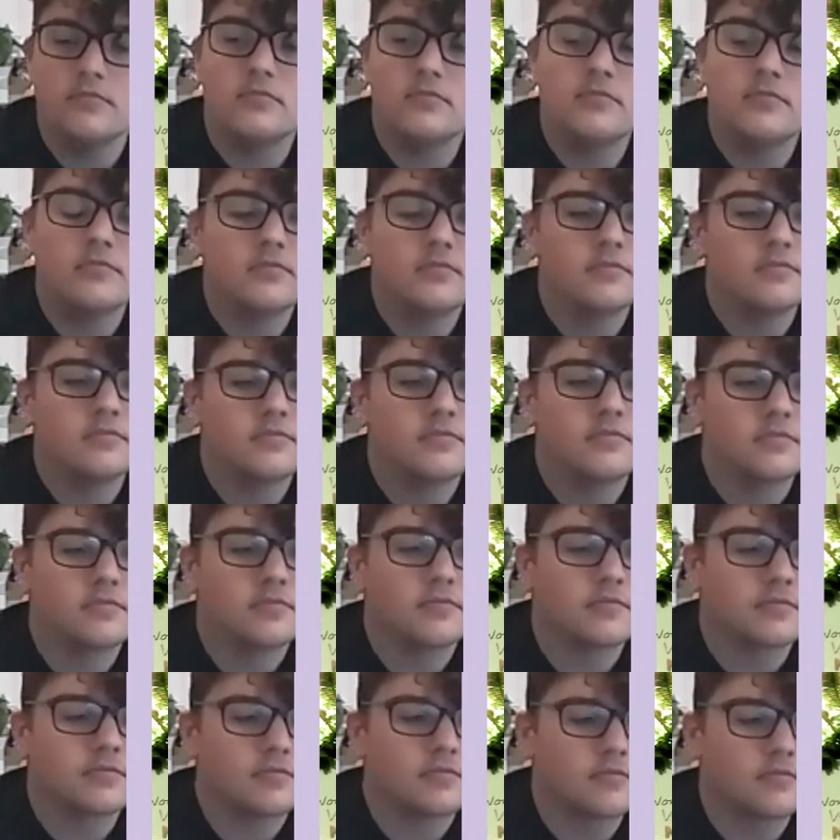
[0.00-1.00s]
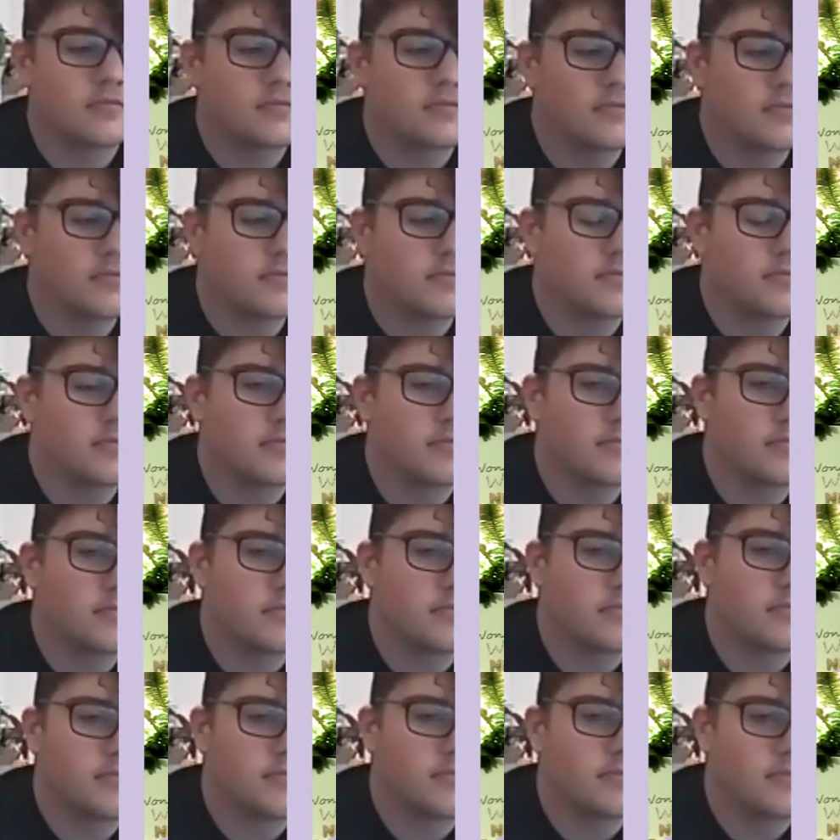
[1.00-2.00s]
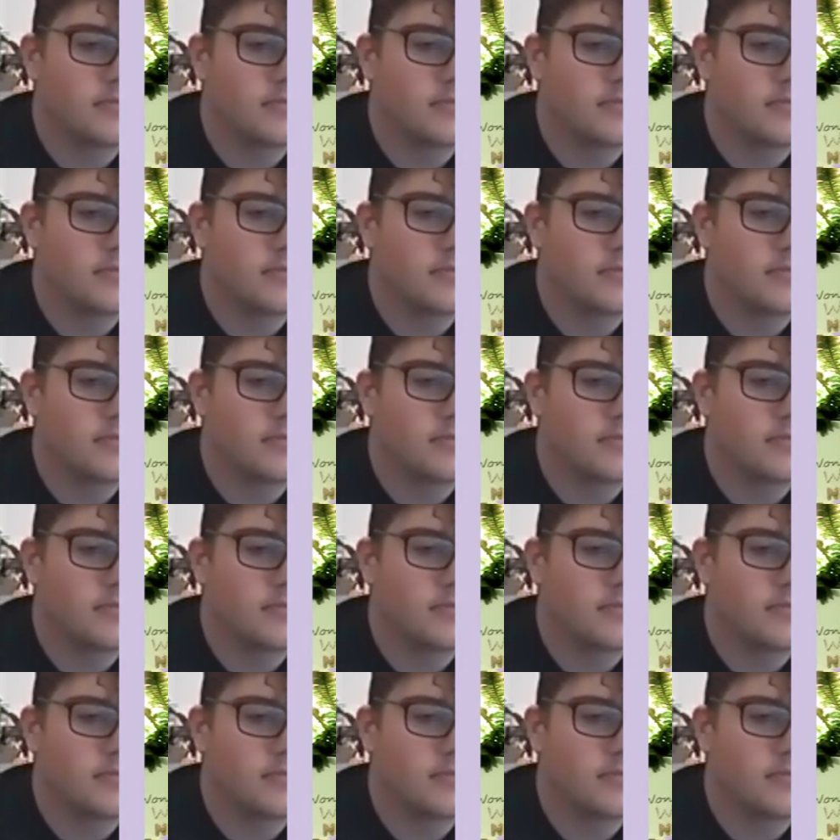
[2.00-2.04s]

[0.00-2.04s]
(silent)